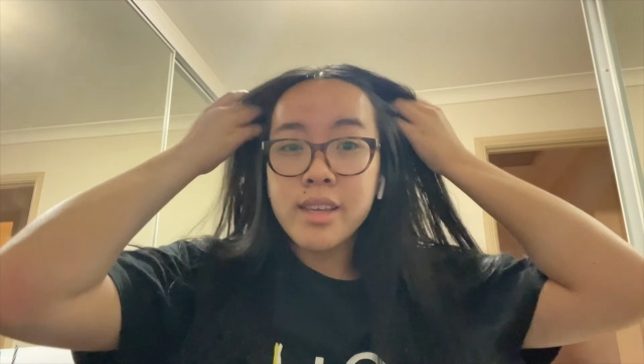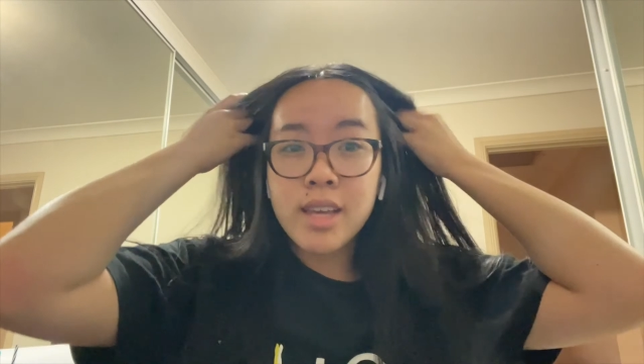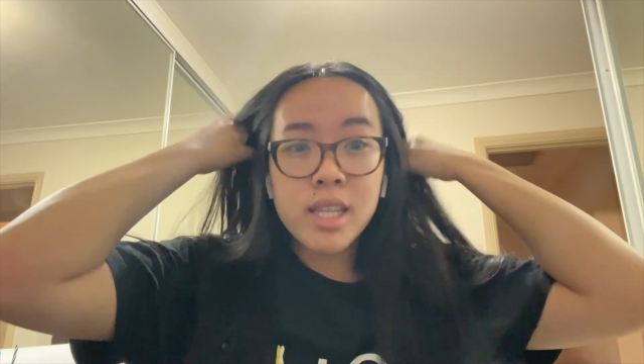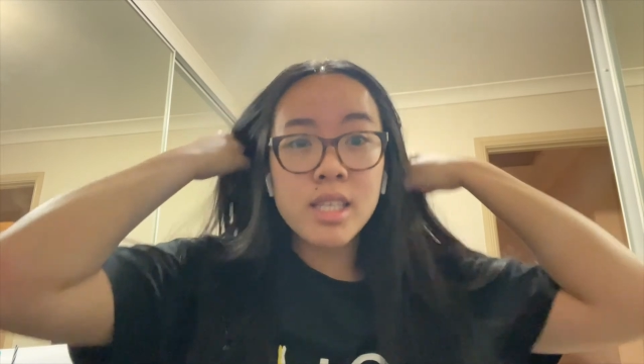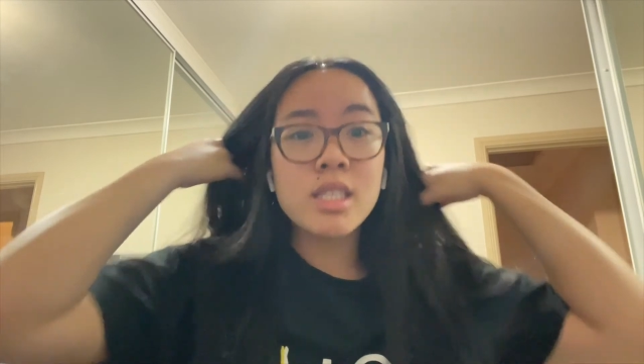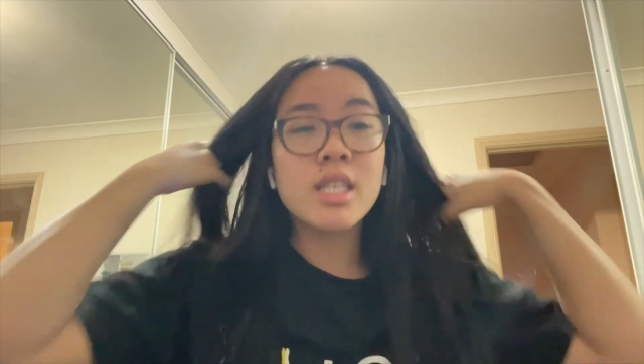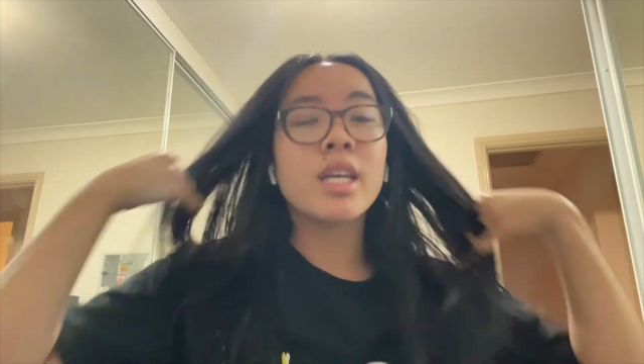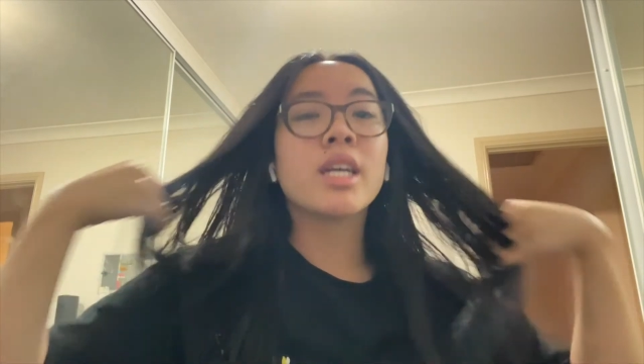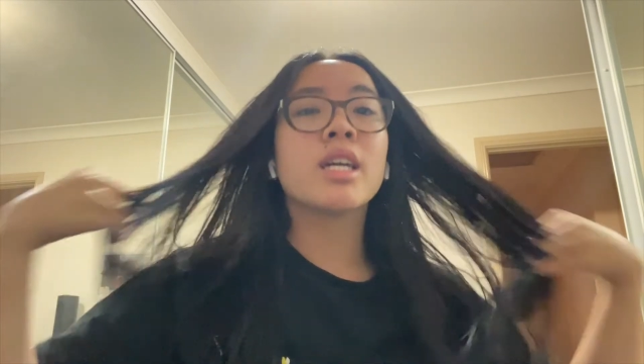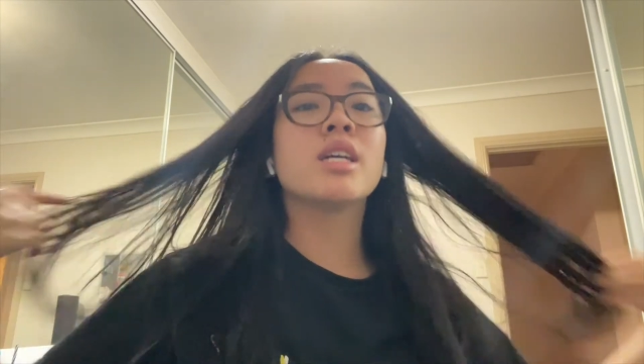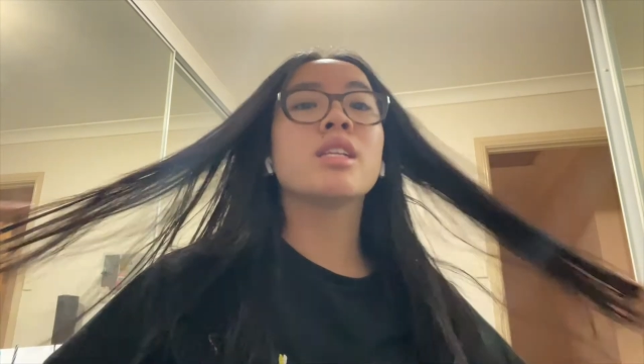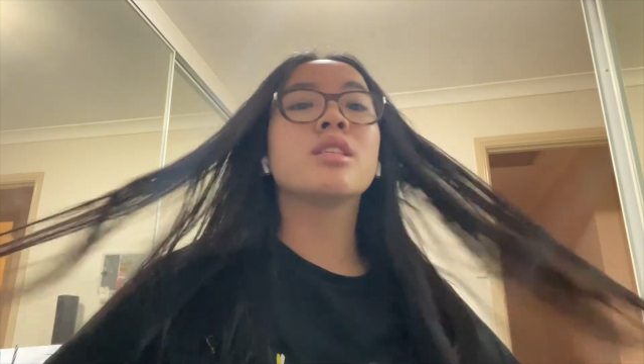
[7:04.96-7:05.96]
getting
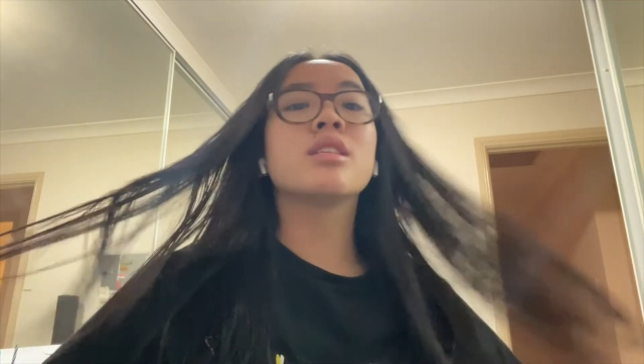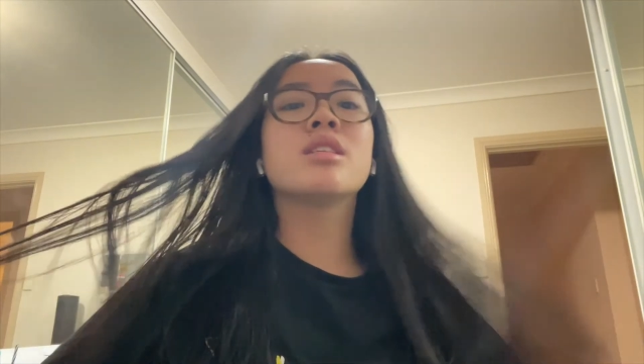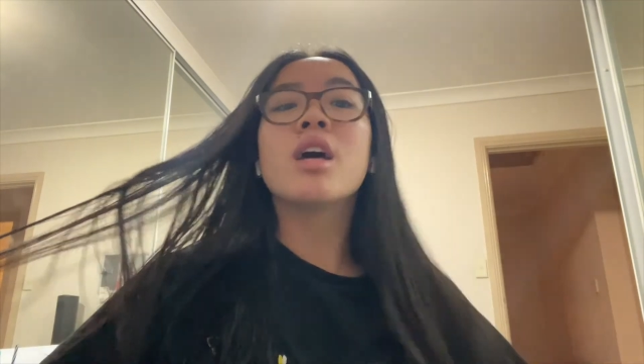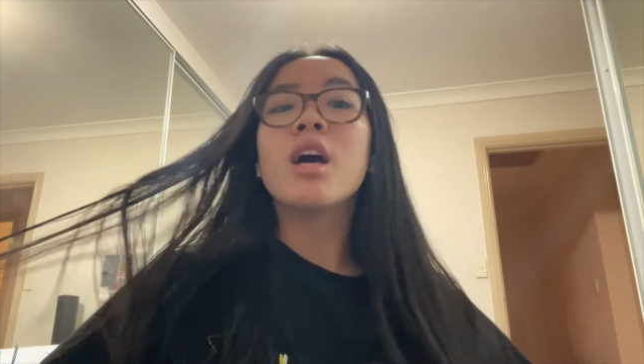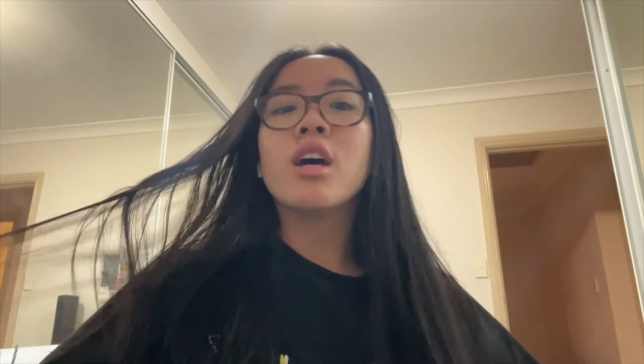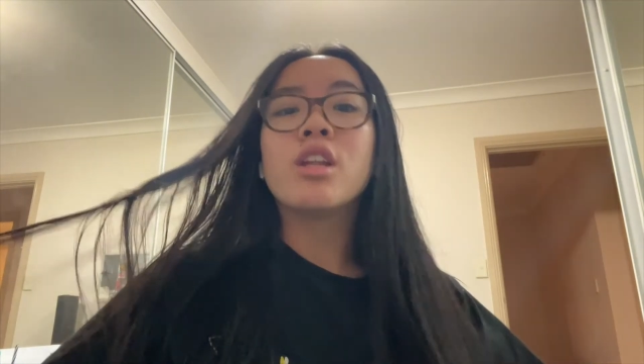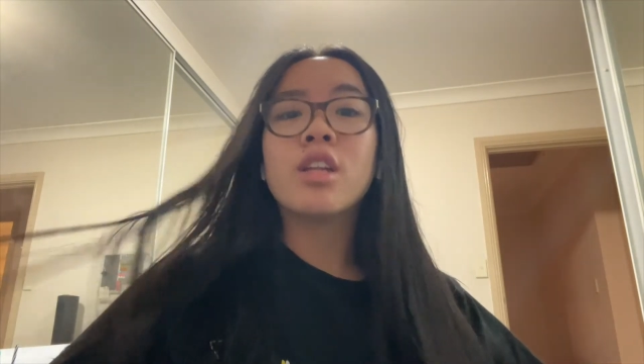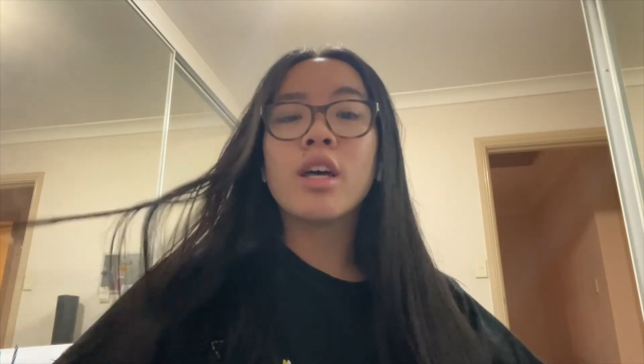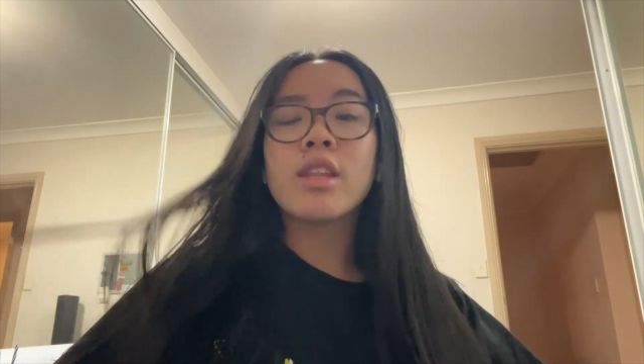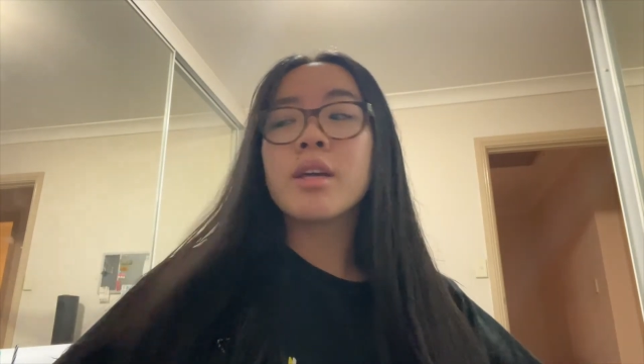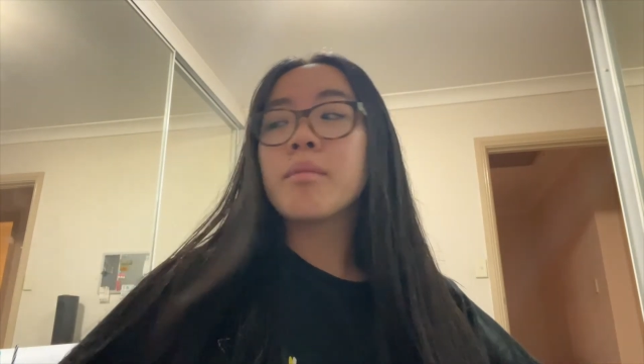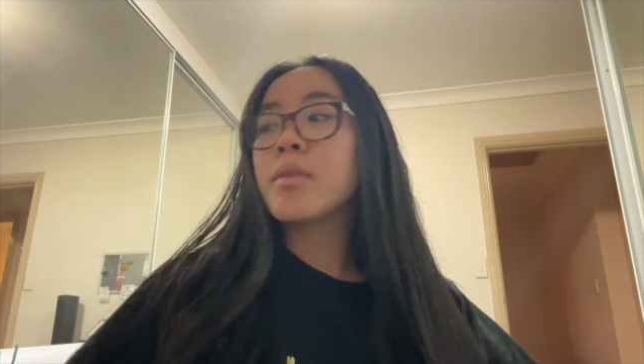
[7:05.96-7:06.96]
tickets.
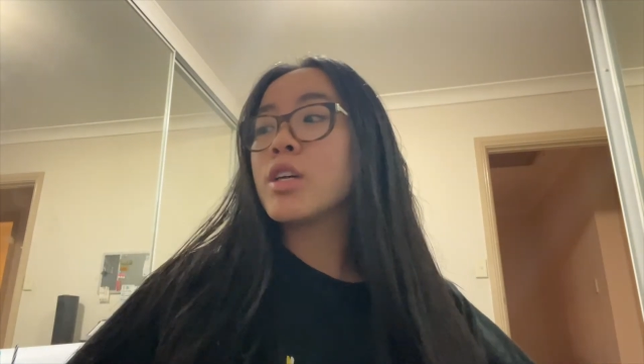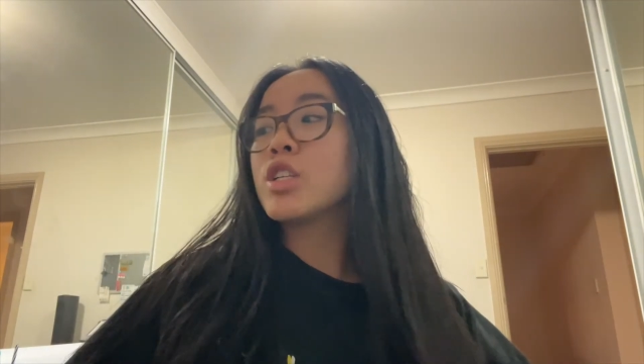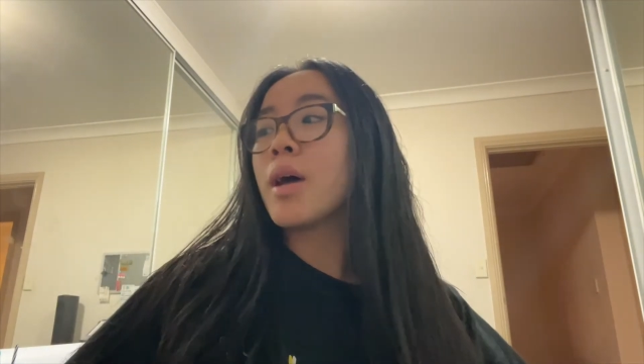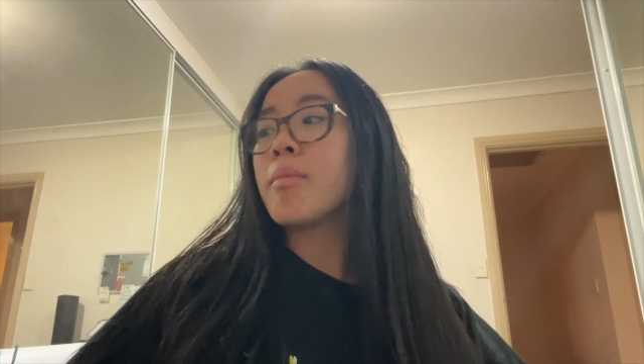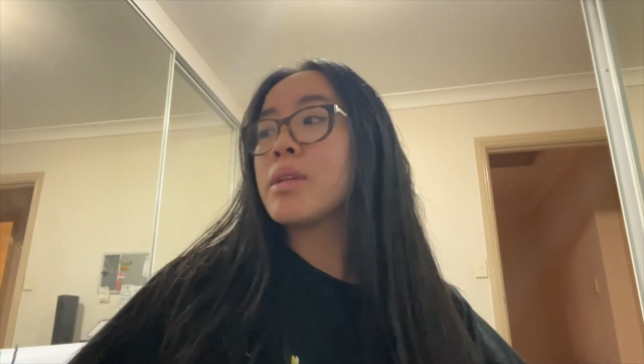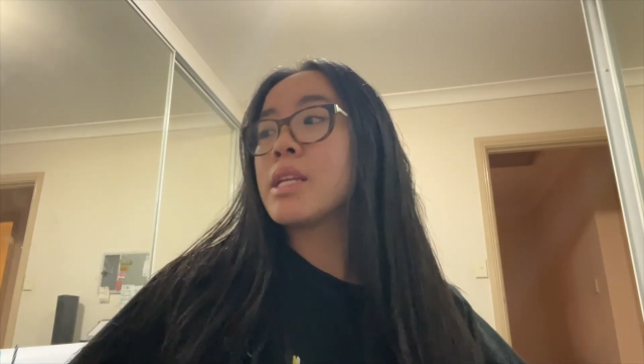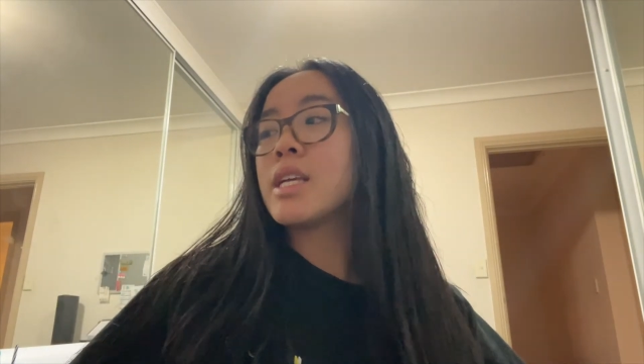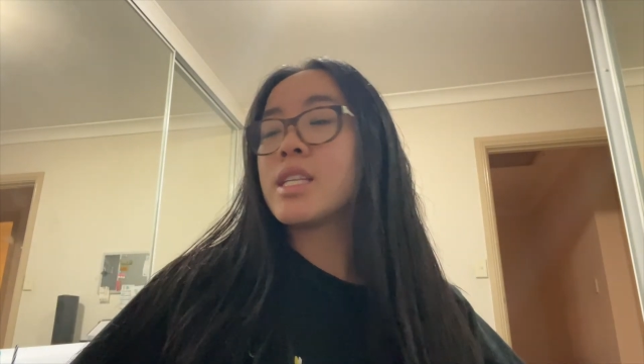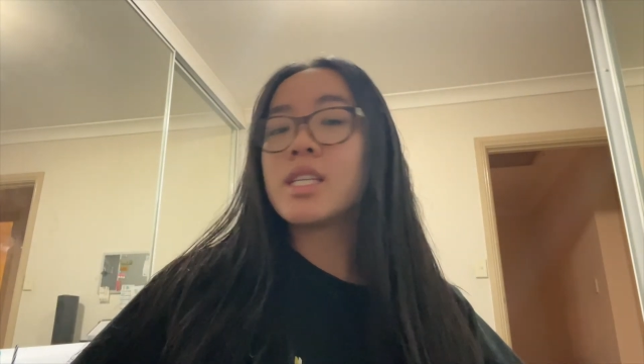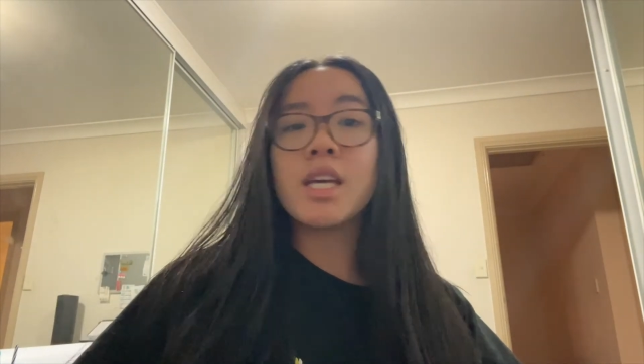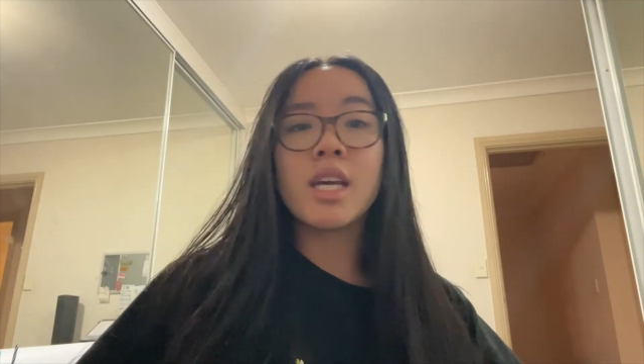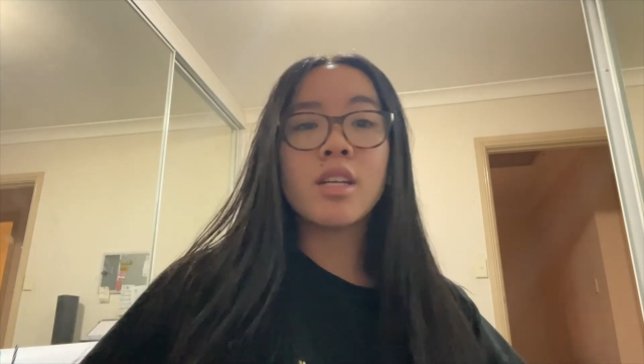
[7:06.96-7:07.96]
Nothing much happened at
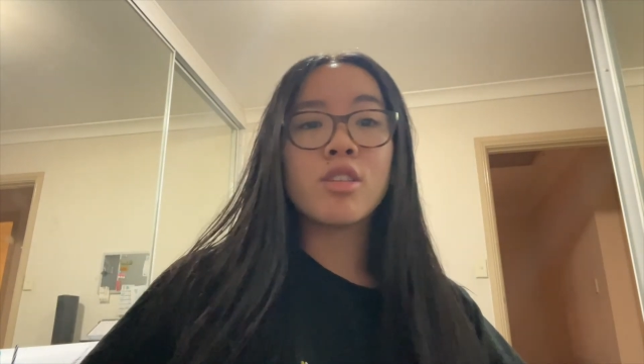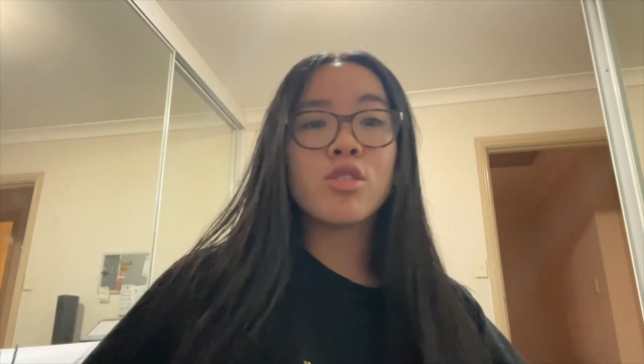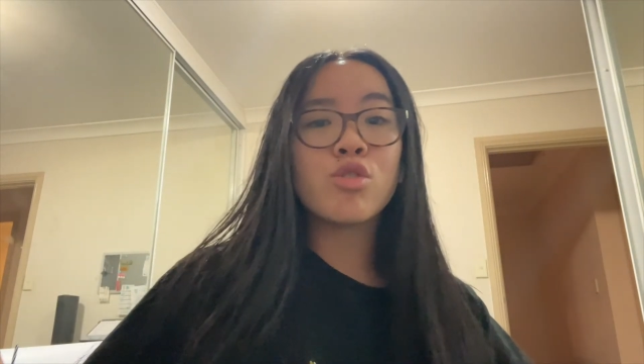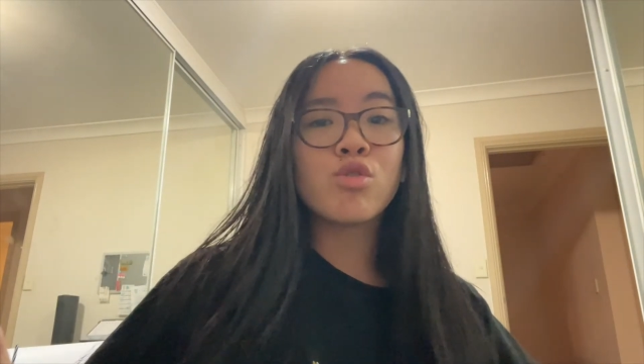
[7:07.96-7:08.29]
dance,